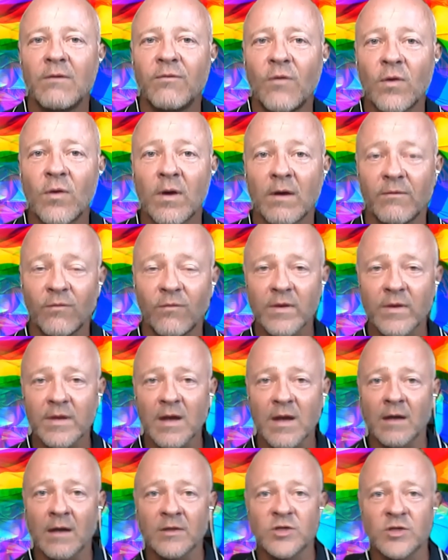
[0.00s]
for for the
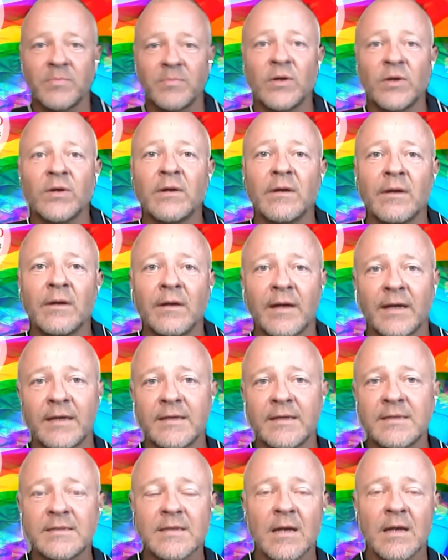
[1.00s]
entrepreneur
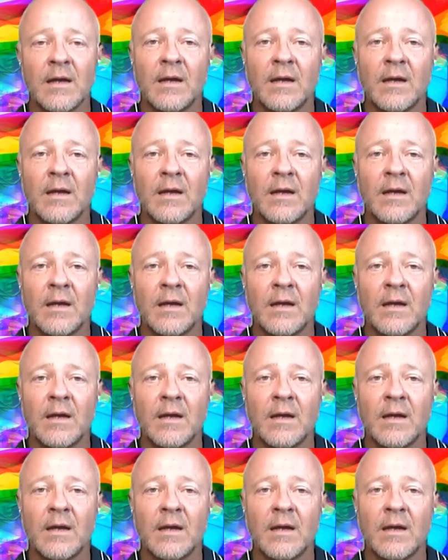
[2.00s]
is